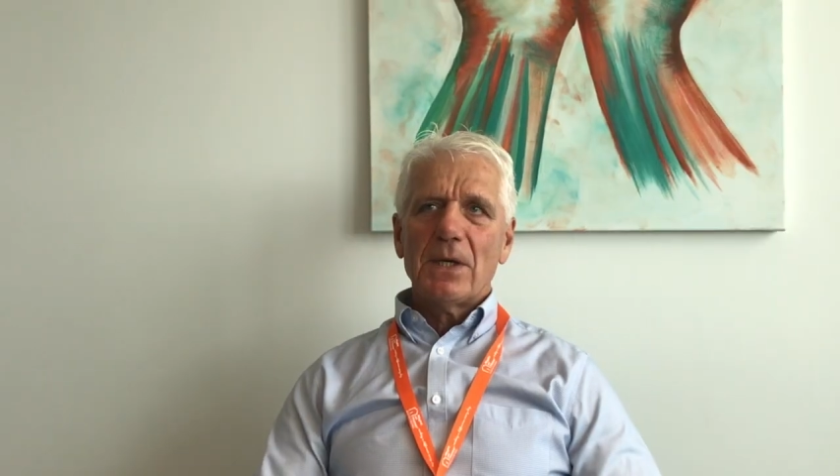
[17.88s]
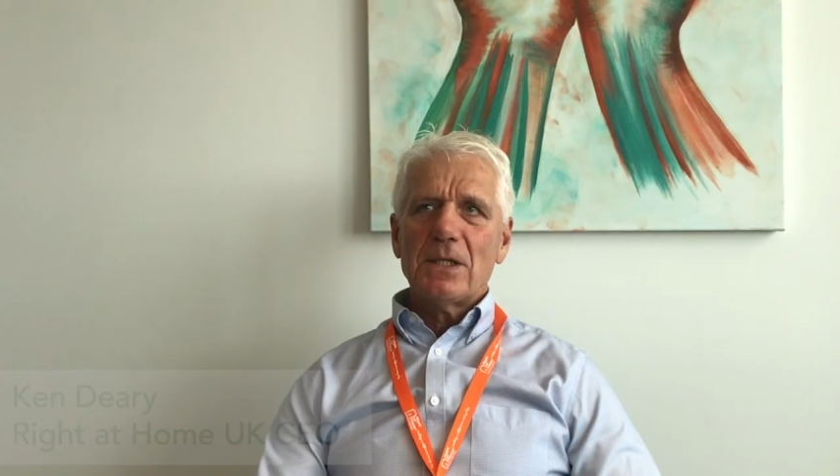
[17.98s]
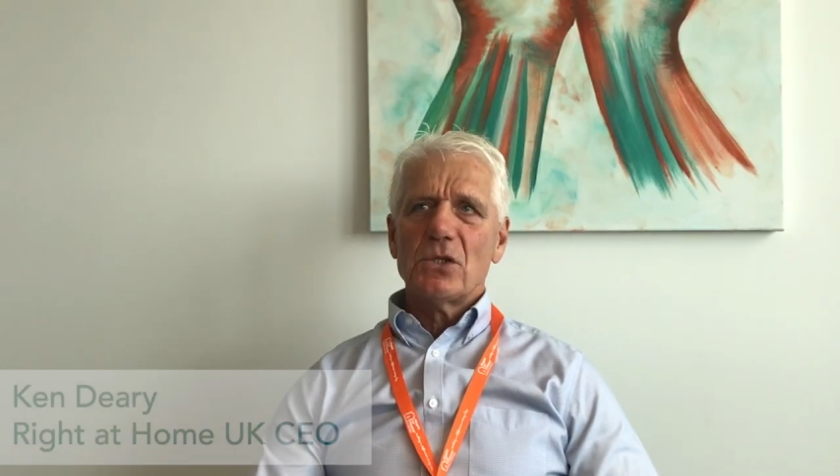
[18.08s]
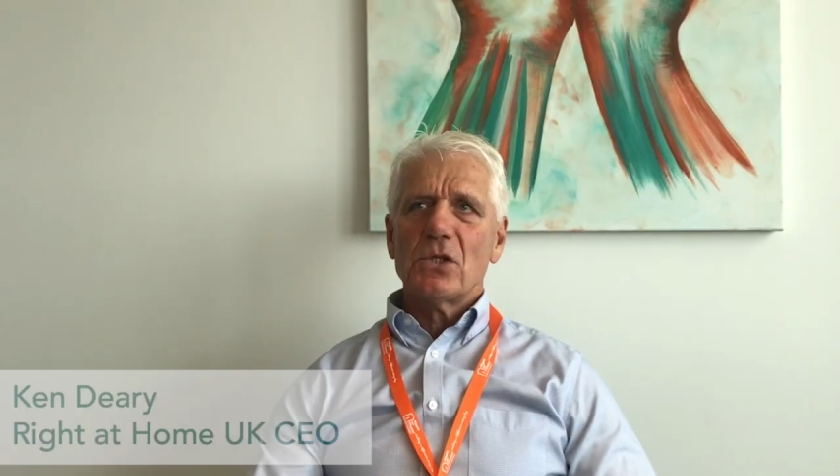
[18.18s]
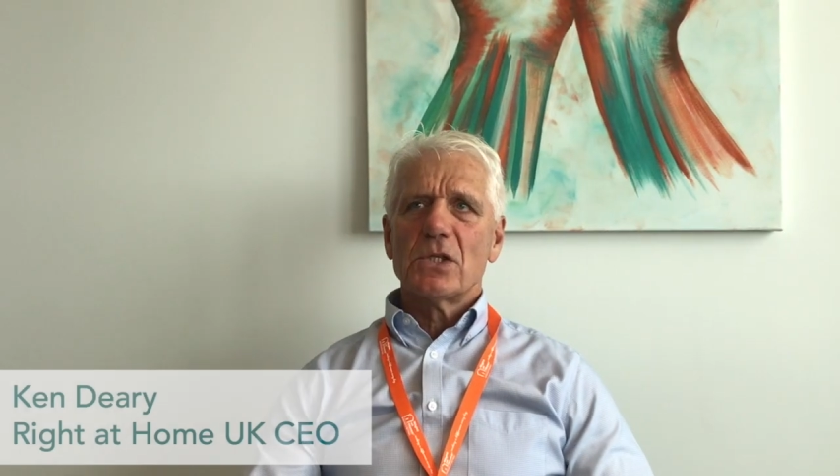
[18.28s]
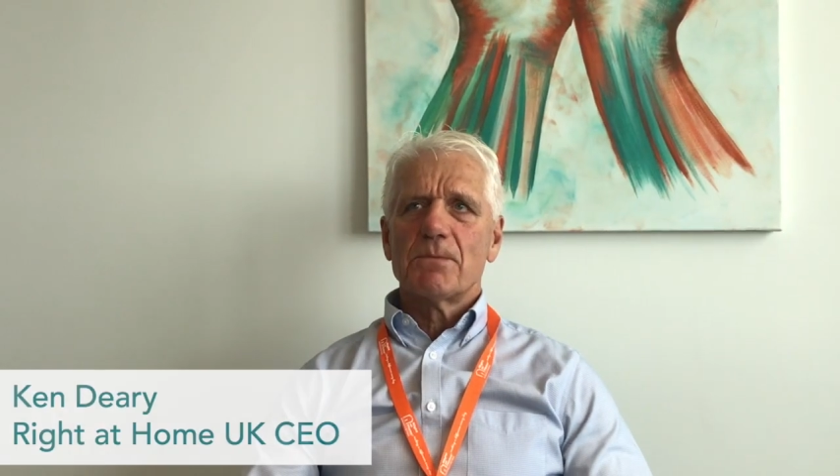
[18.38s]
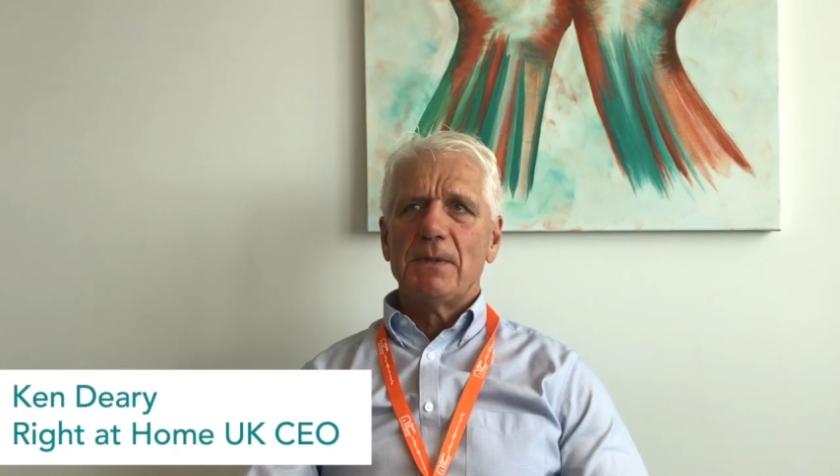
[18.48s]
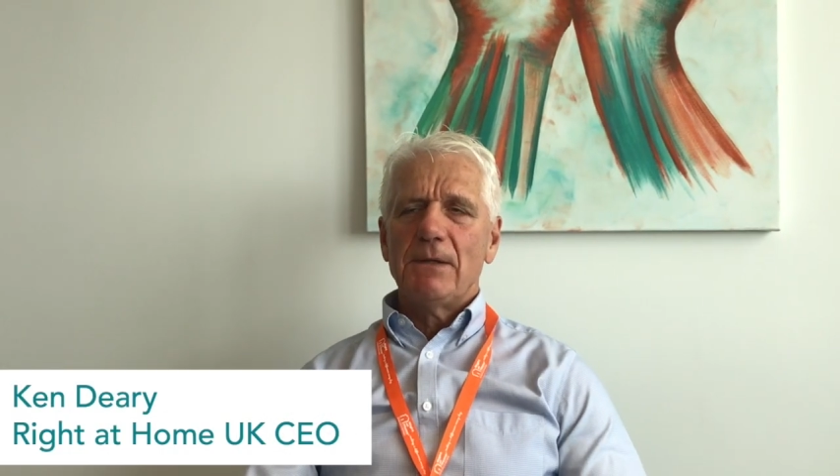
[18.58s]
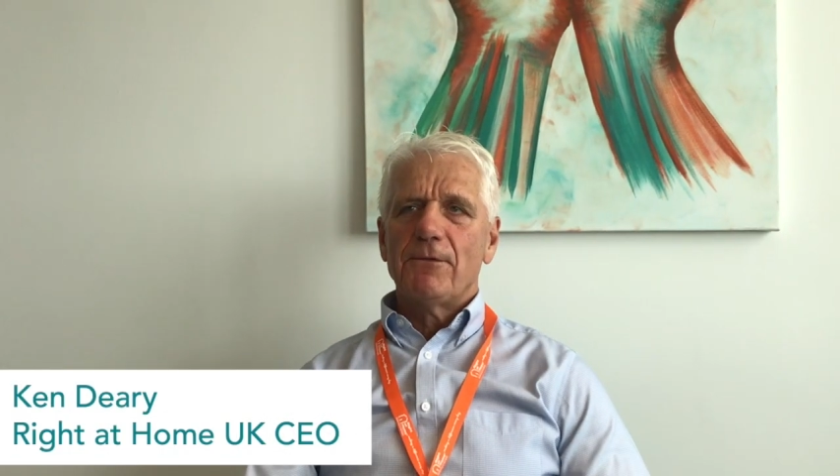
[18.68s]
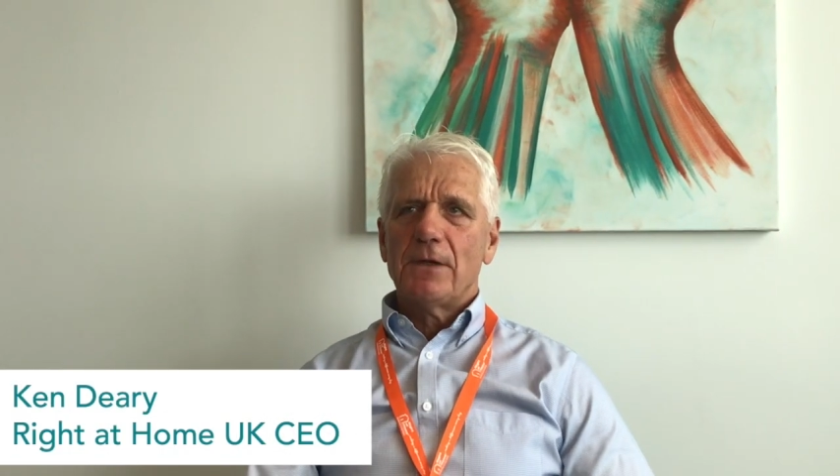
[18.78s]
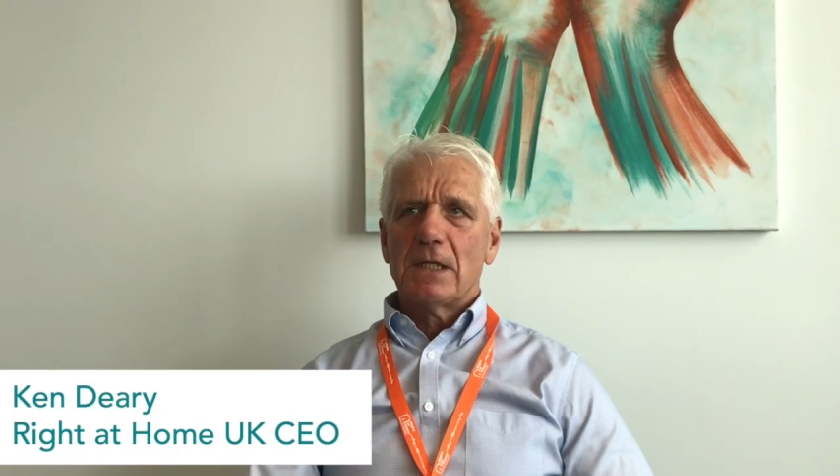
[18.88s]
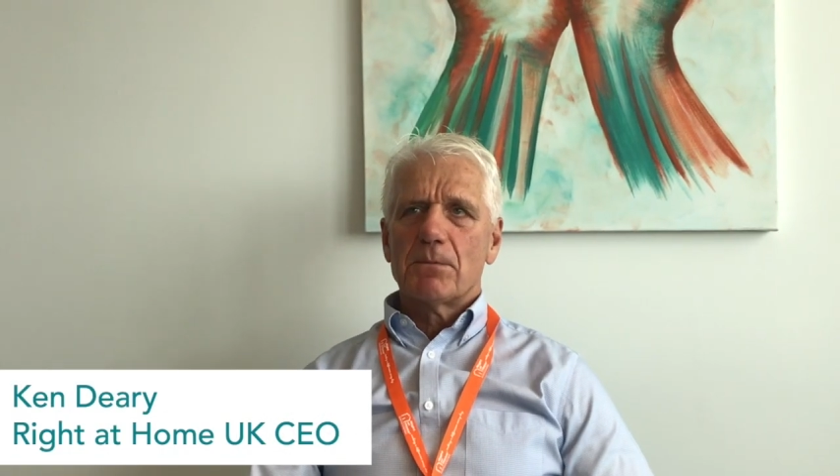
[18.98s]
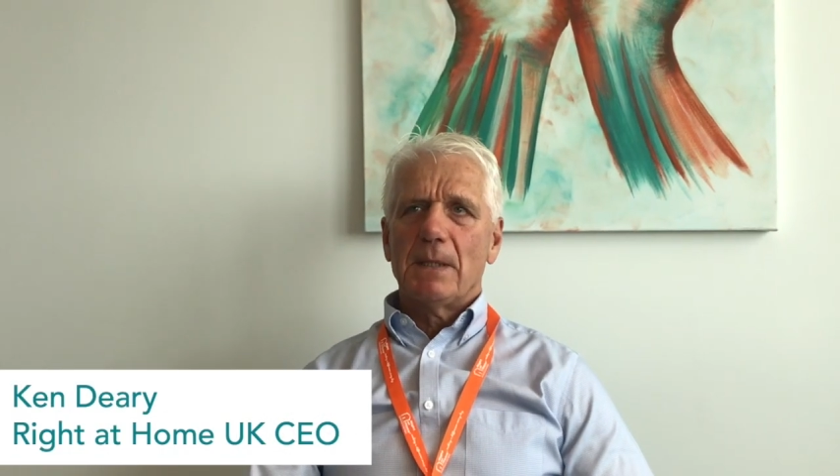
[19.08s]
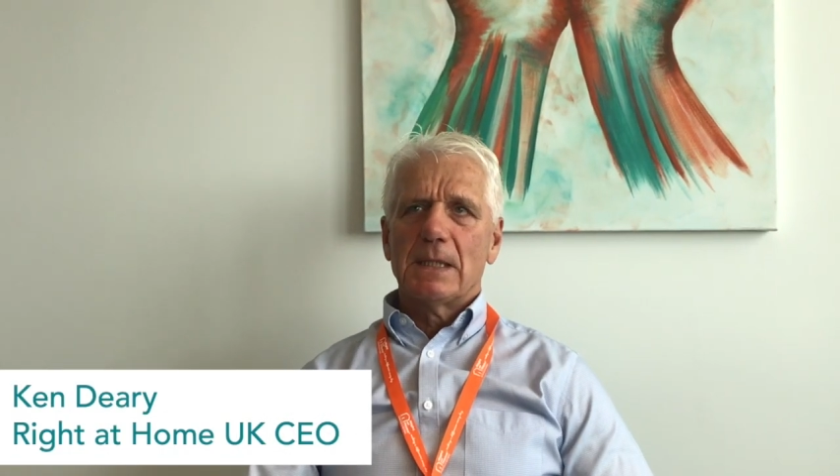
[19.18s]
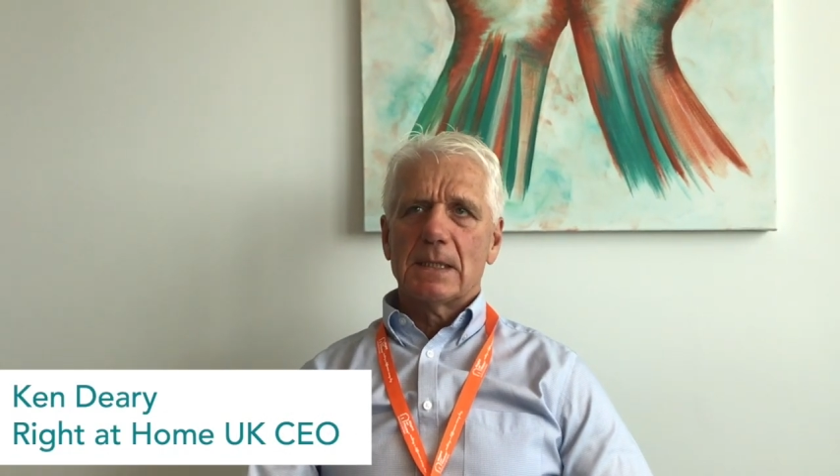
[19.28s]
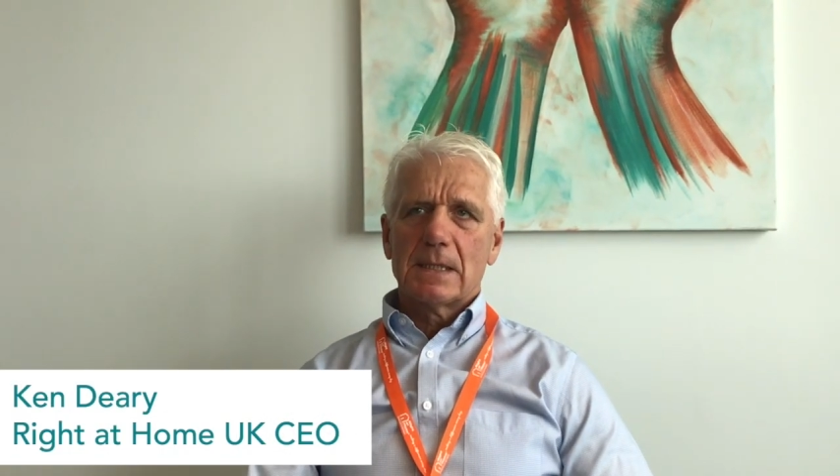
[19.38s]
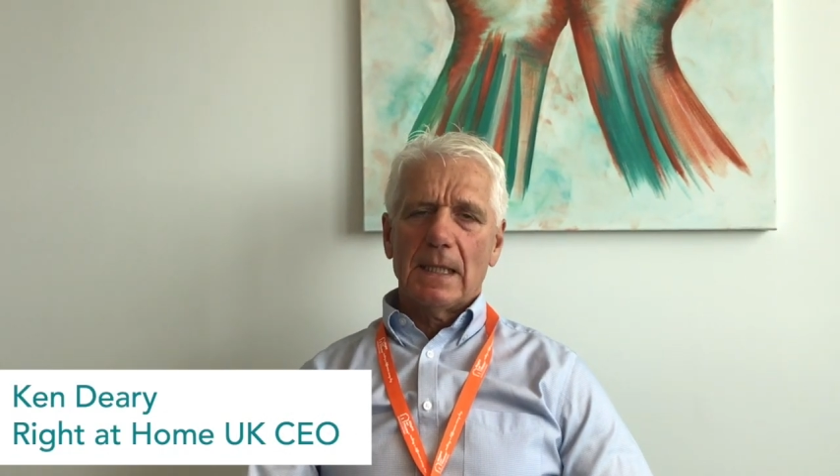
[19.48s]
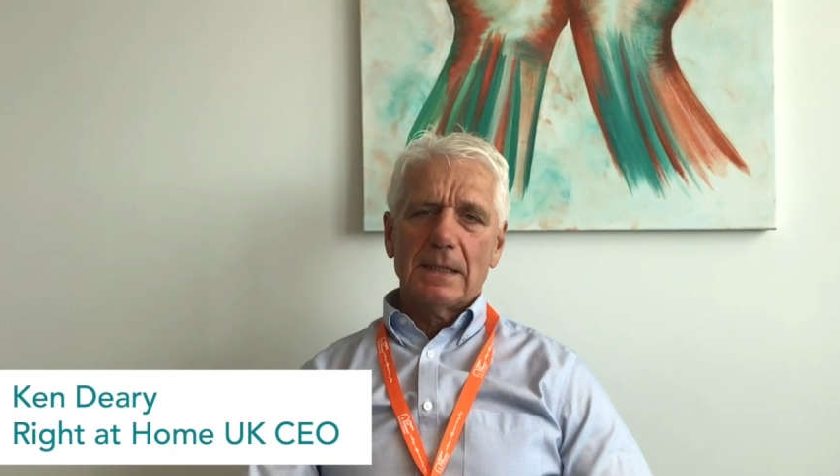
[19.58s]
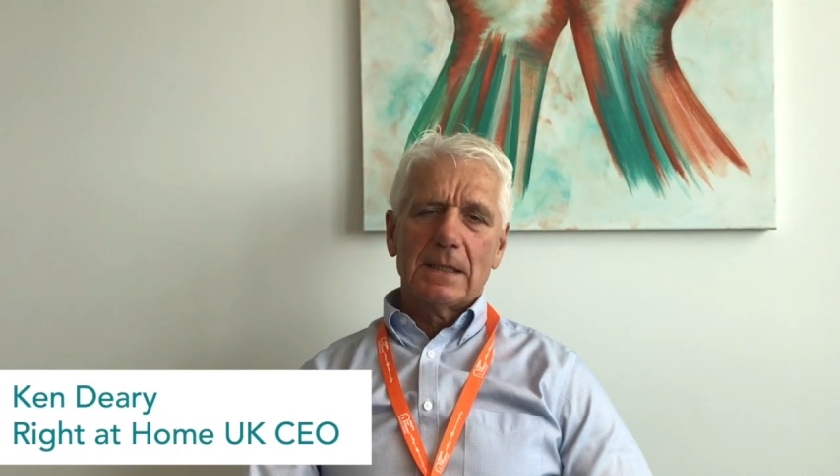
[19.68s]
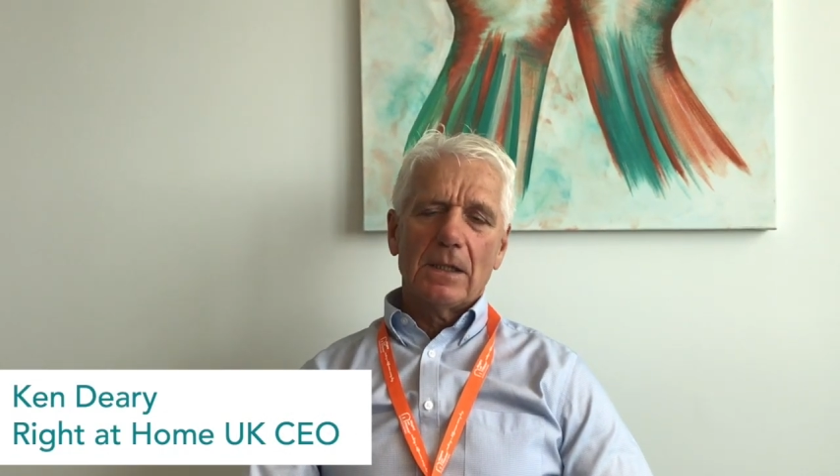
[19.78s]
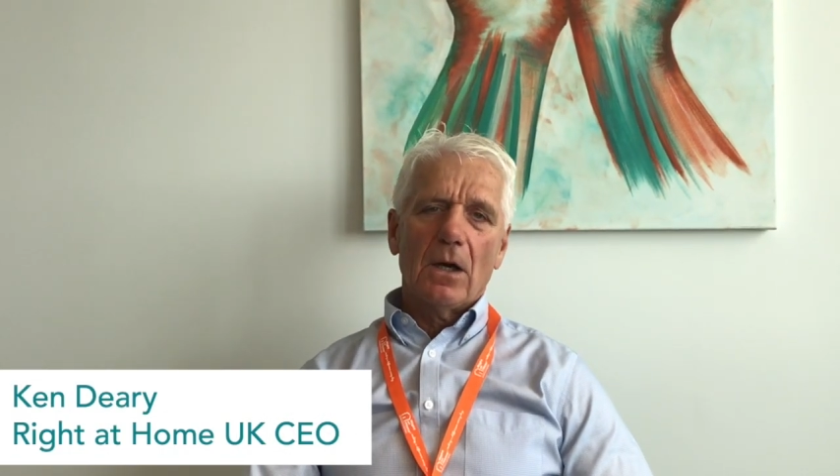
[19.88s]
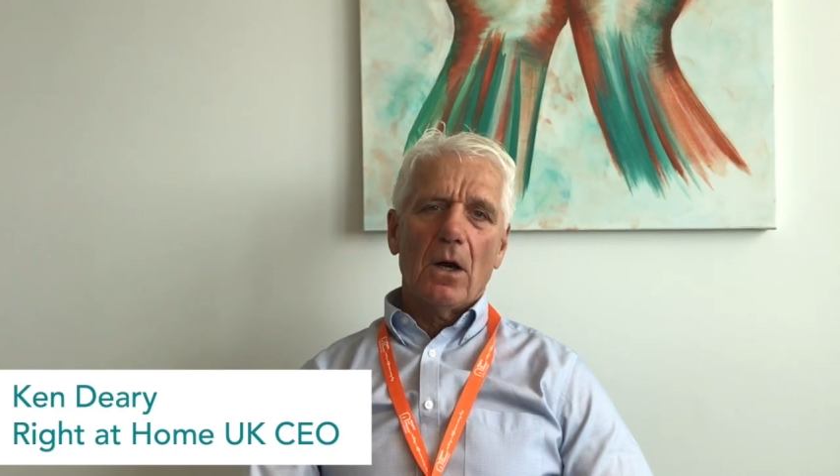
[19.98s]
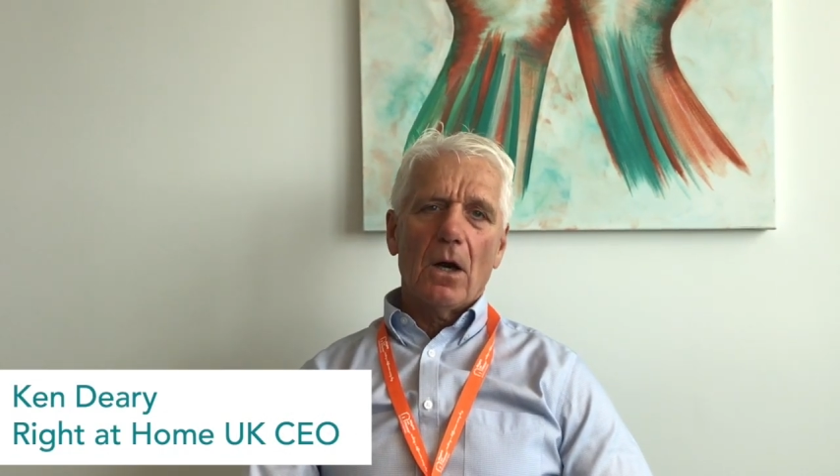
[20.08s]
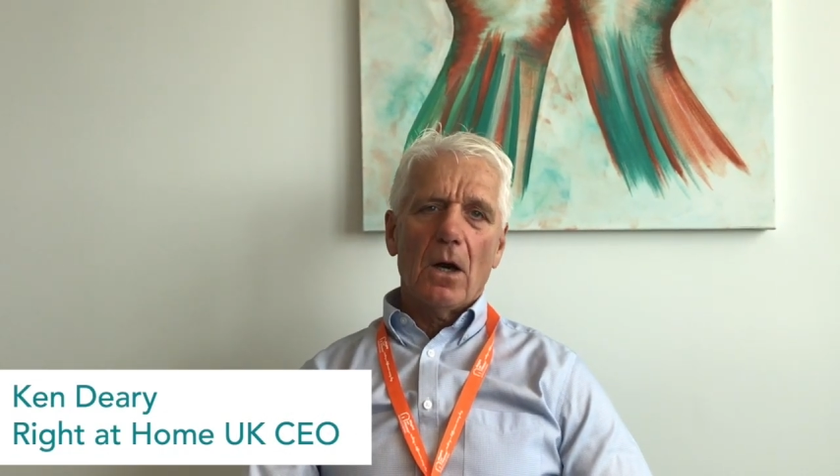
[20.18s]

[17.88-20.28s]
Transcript: pressures being faced by the sector